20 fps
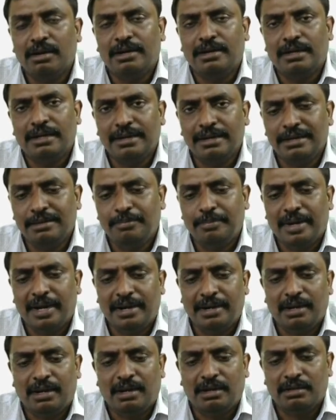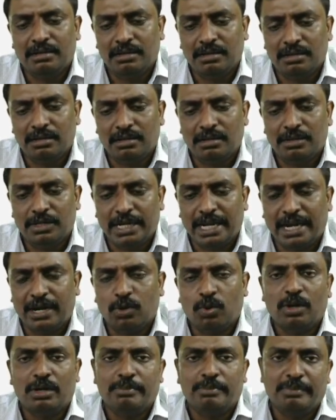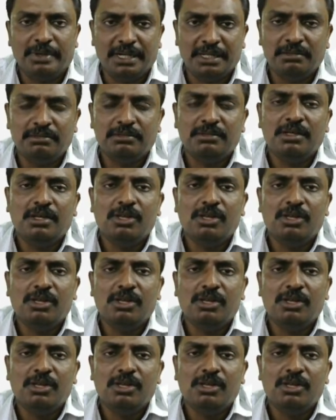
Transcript: and Lilypad, and Nano and Mini.